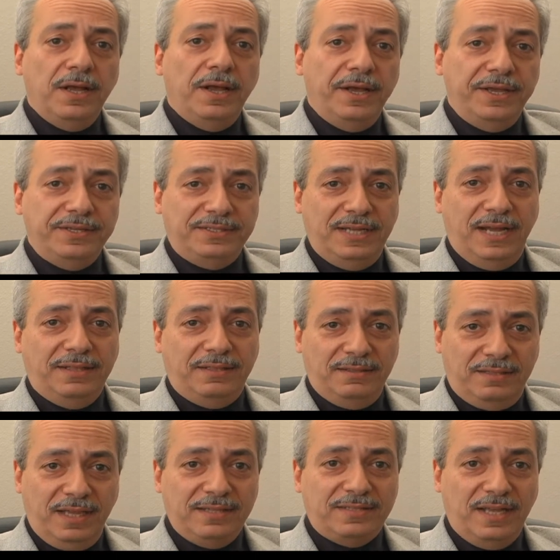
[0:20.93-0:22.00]
is that the
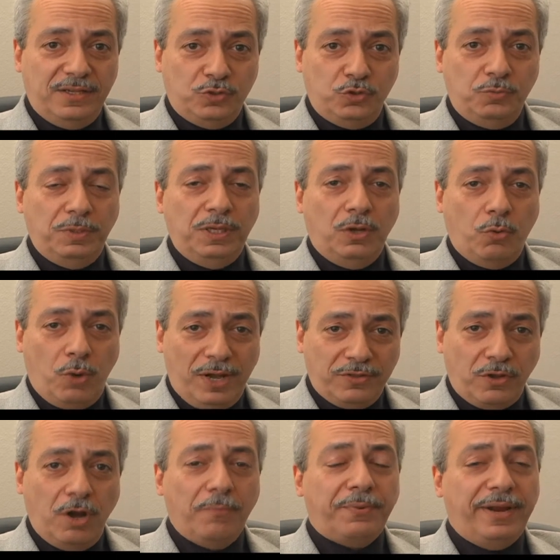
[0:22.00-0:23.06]
test has to be quite
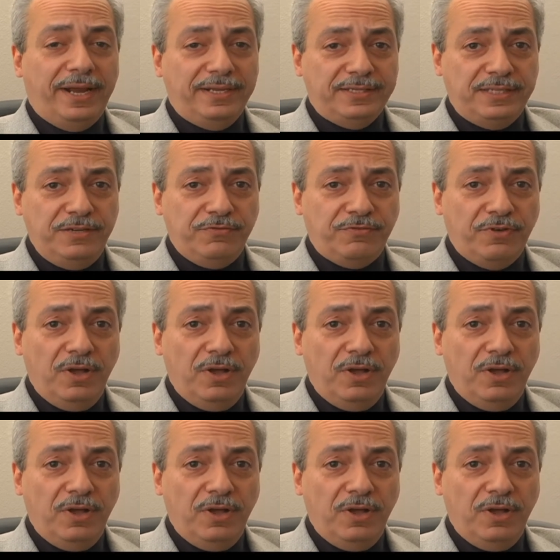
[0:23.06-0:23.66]
comprehensive